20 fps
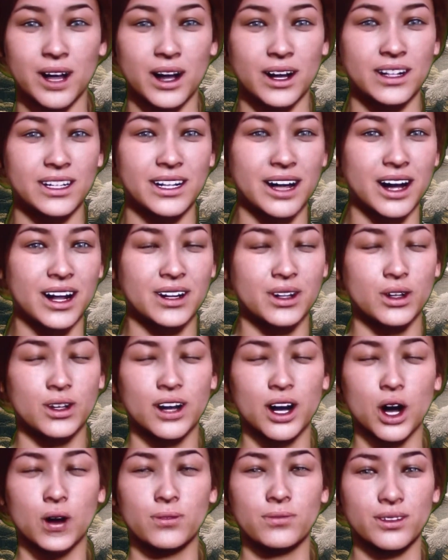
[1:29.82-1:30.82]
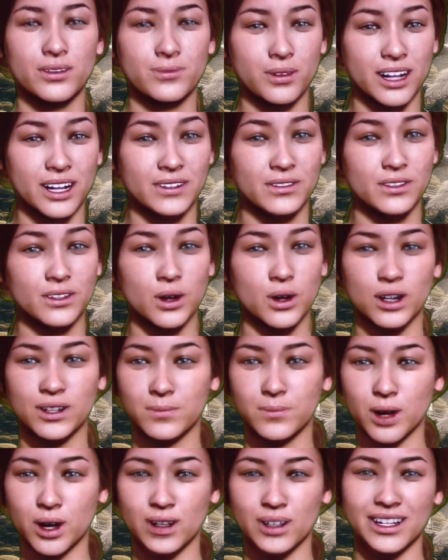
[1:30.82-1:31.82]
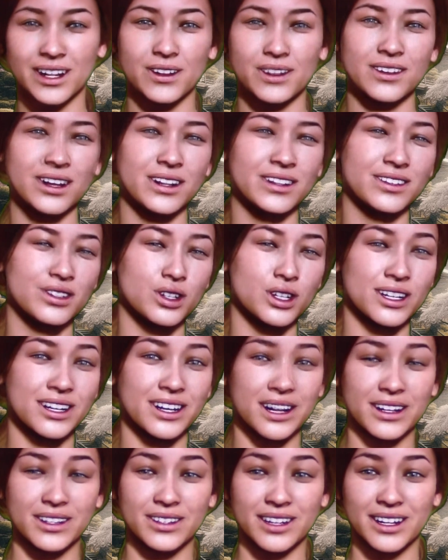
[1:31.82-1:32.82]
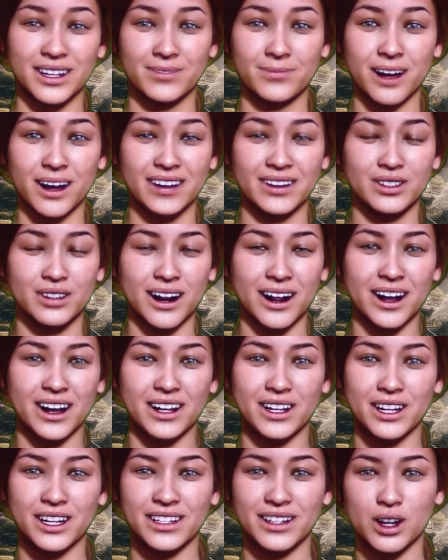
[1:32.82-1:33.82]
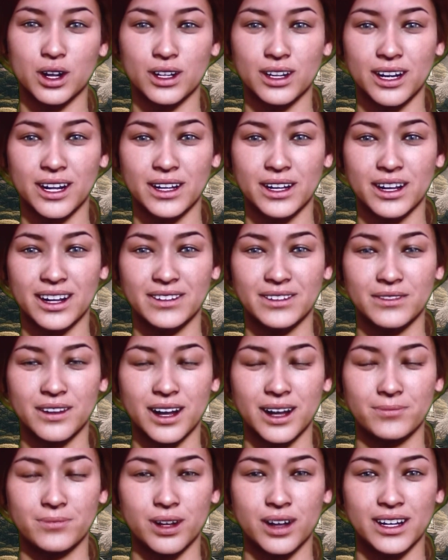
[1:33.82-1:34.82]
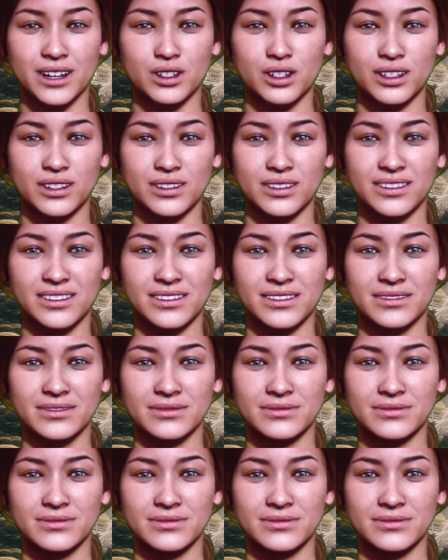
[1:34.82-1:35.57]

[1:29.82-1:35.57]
outside your home to bring forth positive energy and dispel stagnant or negative vibrations.